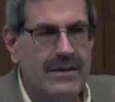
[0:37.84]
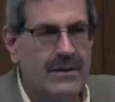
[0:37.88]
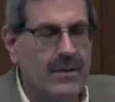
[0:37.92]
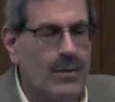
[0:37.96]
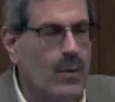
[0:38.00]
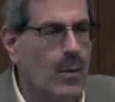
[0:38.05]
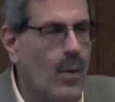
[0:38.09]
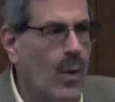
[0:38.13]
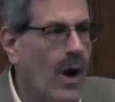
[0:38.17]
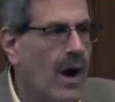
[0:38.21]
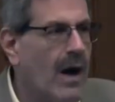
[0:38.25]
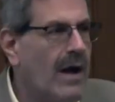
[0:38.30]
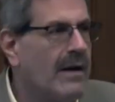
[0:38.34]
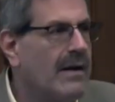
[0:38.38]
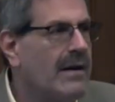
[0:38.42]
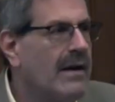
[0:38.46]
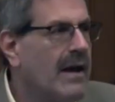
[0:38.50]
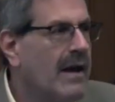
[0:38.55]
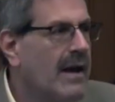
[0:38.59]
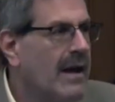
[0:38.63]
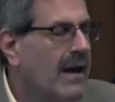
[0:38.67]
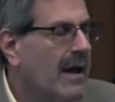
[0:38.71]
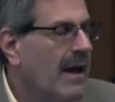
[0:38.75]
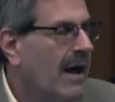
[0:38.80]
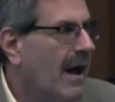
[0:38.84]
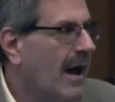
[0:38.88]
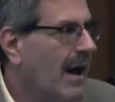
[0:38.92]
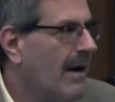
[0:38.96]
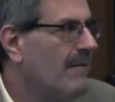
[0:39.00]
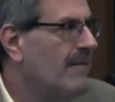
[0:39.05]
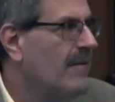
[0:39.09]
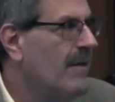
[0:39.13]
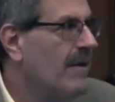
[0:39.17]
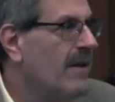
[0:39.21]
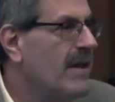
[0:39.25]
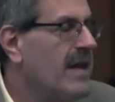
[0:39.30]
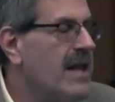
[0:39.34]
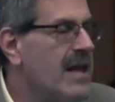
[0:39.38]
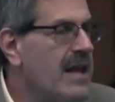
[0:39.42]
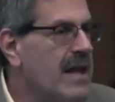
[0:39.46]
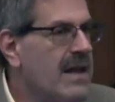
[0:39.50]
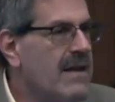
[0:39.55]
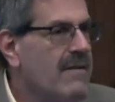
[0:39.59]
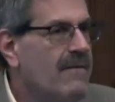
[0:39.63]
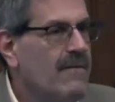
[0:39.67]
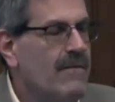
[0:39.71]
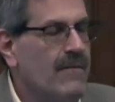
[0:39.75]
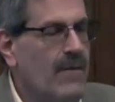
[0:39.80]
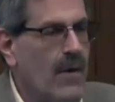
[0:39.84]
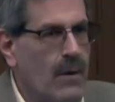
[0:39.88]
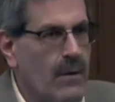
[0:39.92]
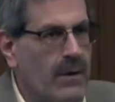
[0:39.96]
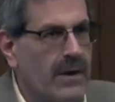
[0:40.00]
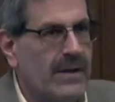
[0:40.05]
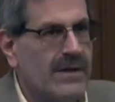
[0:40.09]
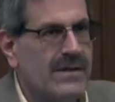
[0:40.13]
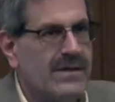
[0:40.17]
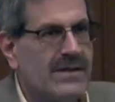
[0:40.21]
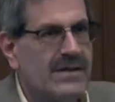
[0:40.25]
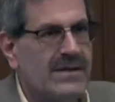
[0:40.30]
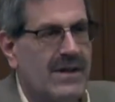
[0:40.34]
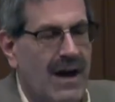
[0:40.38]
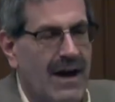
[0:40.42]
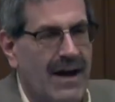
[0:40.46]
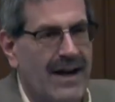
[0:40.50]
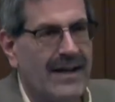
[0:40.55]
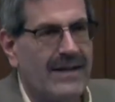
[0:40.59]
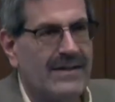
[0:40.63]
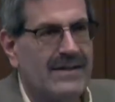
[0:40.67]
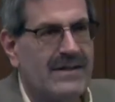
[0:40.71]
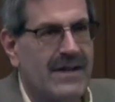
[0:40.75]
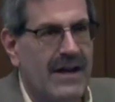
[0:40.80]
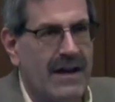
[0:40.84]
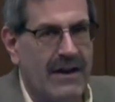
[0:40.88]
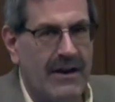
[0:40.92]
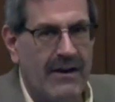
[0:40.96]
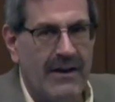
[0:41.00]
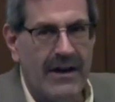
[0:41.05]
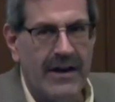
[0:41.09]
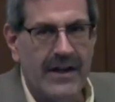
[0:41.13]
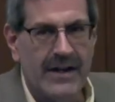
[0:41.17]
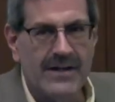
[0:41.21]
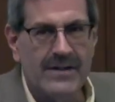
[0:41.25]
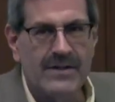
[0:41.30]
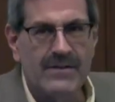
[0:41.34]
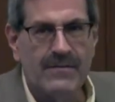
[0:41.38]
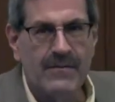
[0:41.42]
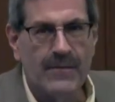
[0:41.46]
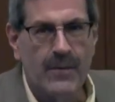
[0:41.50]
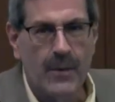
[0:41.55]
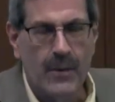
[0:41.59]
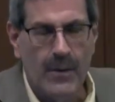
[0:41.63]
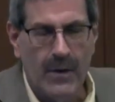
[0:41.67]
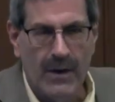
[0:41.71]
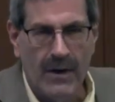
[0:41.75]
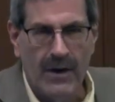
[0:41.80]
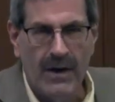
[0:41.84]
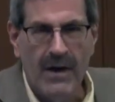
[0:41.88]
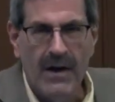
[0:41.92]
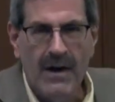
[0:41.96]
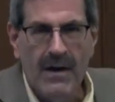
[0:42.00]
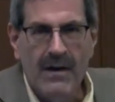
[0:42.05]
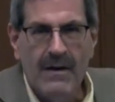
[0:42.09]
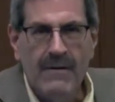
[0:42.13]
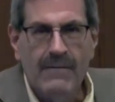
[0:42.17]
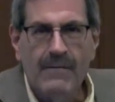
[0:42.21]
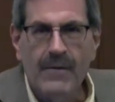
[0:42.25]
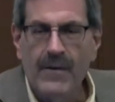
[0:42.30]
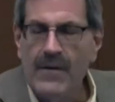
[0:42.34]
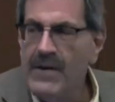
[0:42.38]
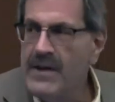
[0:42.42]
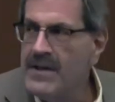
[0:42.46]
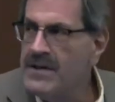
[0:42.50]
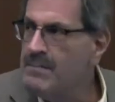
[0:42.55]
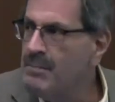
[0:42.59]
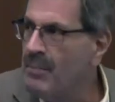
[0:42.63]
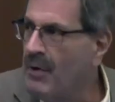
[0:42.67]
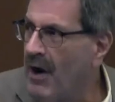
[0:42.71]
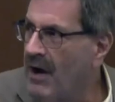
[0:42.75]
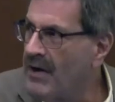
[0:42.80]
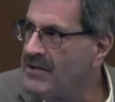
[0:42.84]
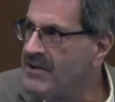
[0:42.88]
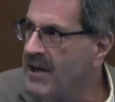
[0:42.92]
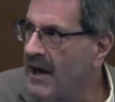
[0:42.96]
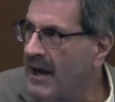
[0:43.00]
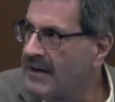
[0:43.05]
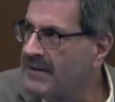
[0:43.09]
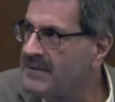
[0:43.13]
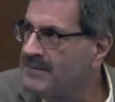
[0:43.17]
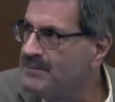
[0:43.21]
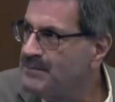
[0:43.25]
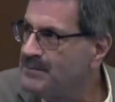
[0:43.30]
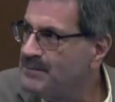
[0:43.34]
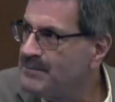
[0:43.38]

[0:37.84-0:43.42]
to one of the key focus science areas for, for this project.